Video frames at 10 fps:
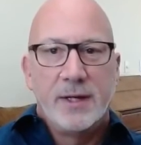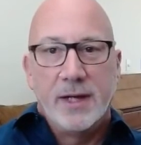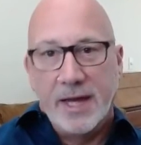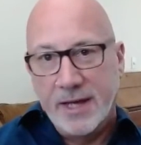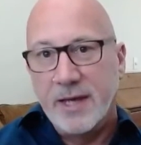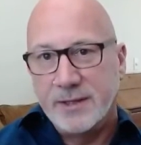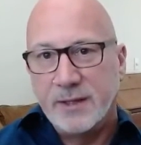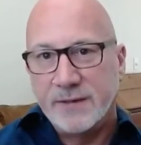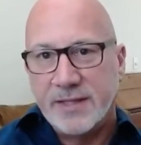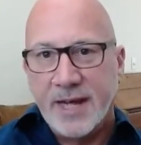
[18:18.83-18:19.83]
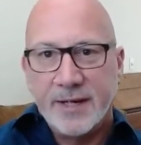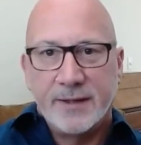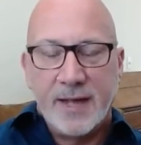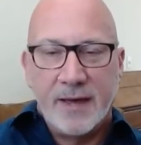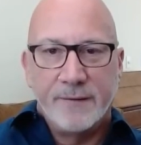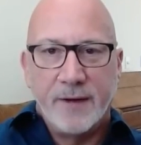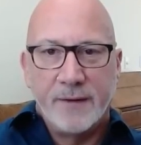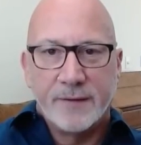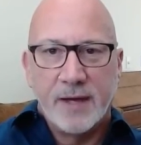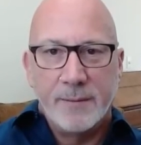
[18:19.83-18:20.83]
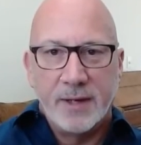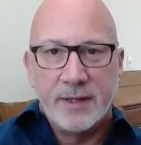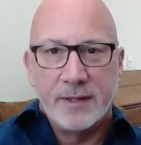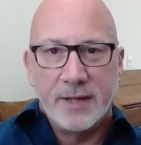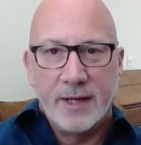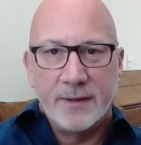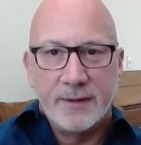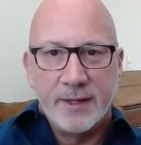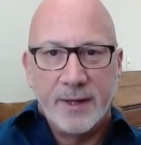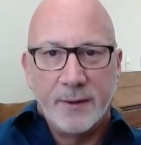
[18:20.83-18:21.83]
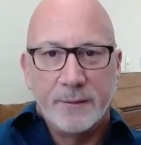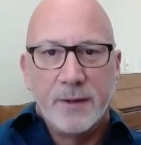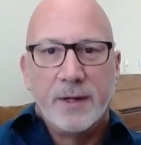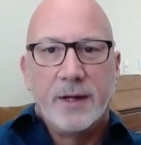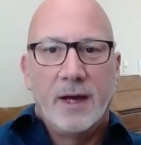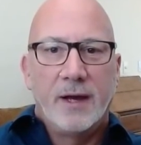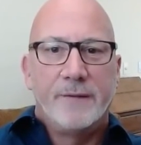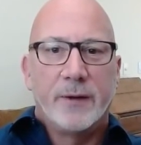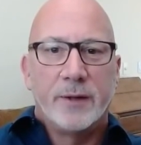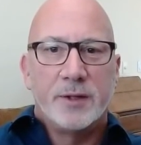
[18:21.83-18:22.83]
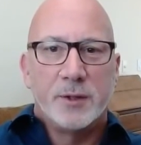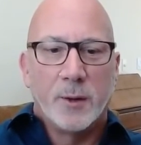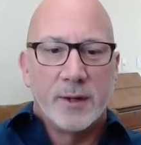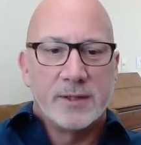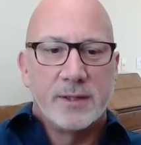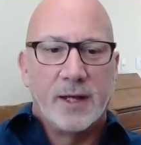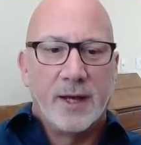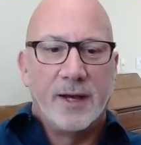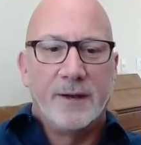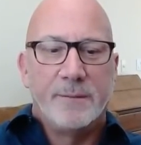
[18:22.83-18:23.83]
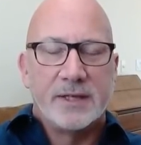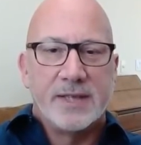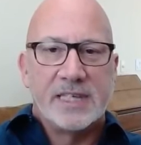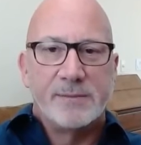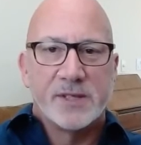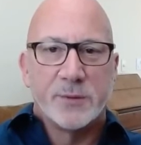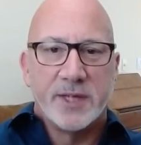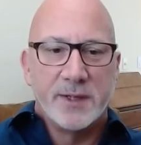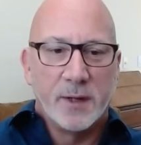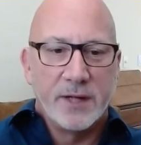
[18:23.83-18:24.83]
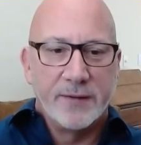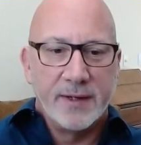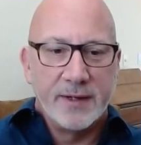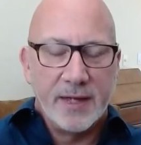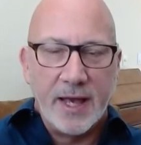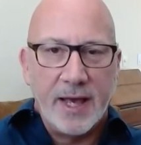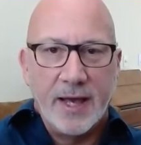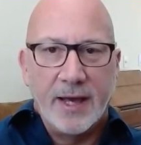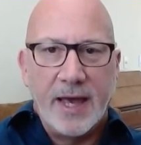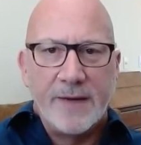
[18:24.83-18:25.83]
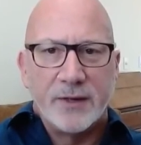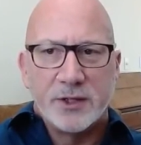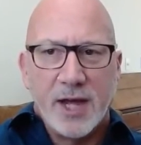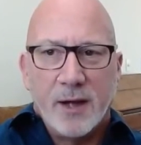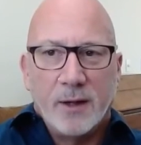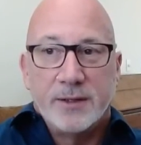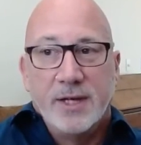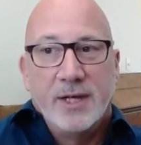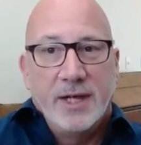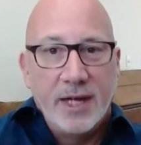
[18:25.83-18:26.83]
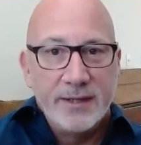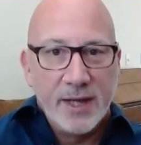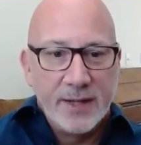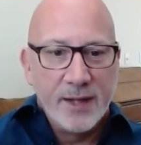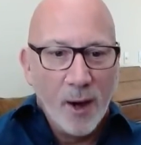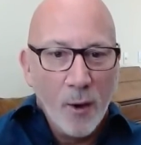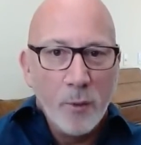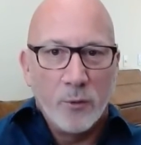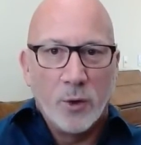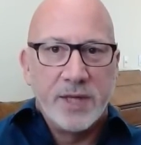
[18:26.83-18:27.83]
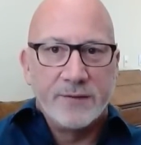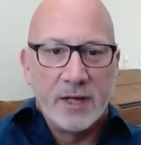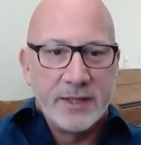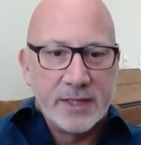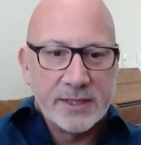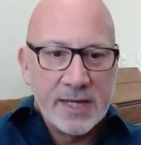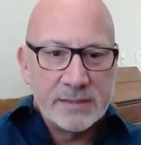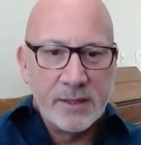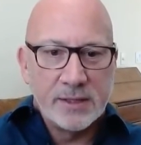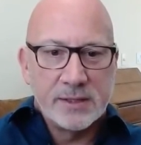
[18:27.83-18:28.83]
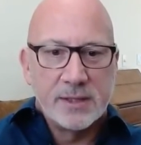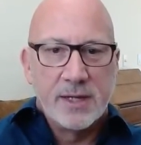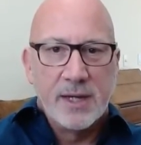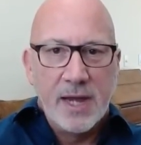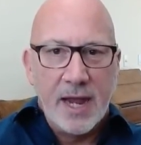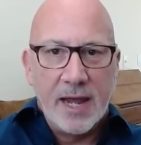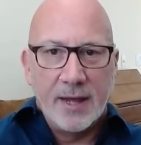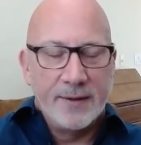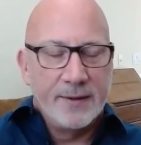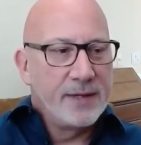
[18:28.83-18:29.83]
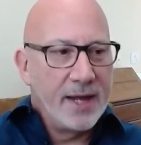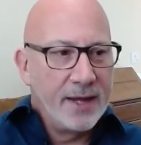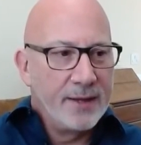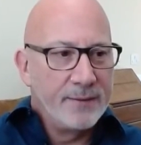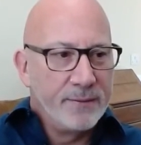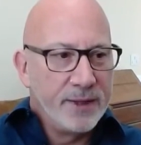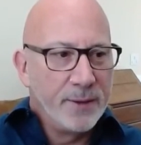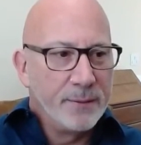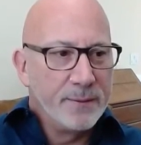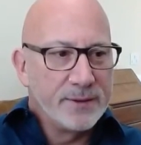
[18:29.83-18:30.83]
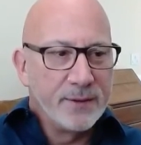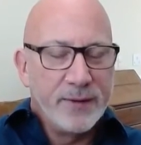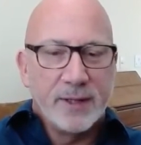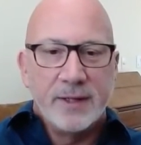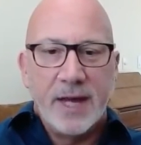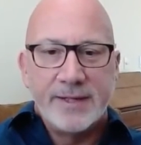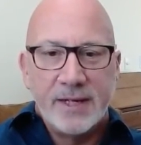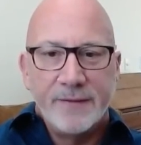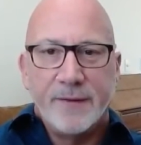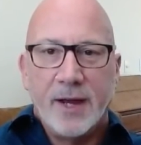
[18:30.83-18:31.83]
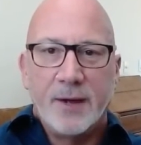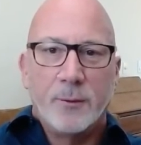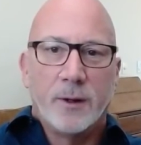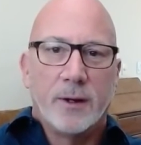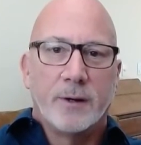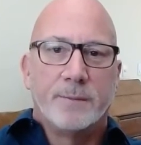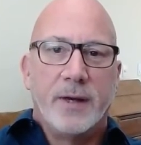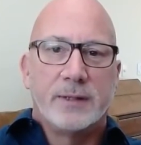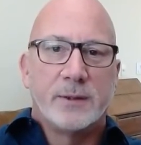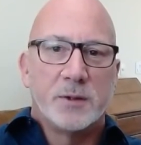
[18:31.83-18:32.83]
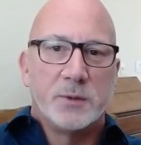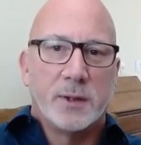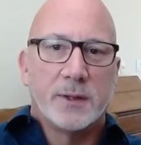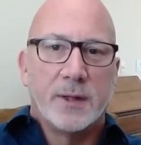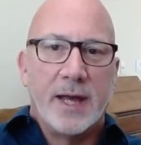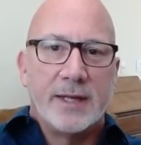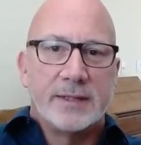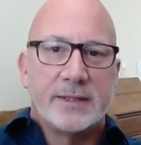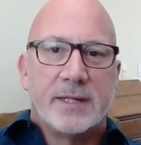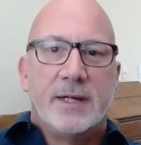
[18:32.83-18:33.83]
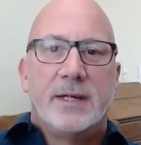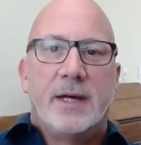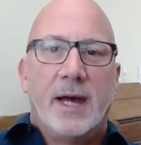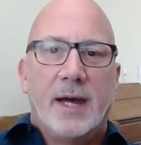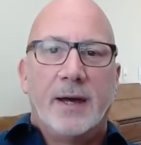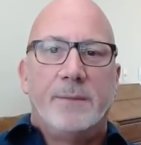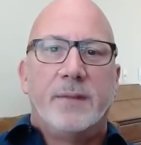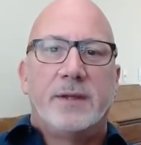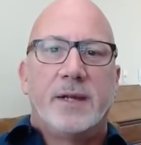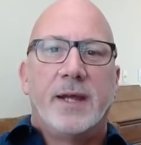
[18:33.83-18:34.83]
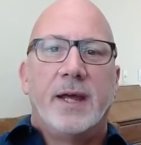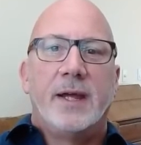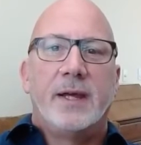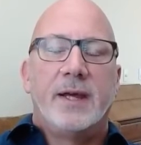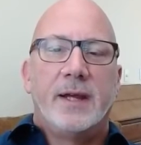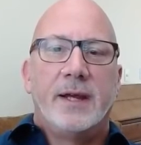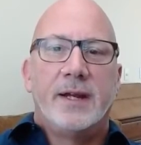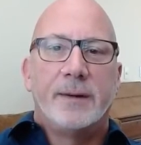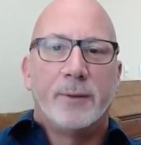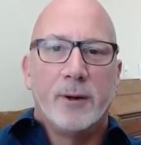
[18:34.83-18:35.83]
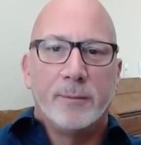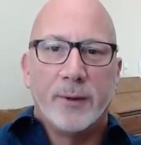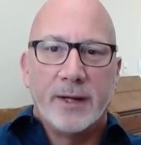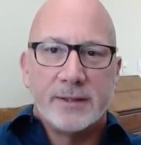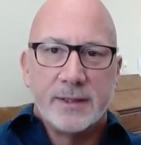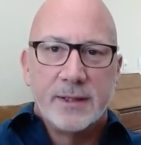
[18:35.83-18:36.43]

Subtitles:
as you've stated, have come in and done very short assessments where they don't even have the child in the home when they've done the assessments. And so if you can identify where a social worker has done an inappropriate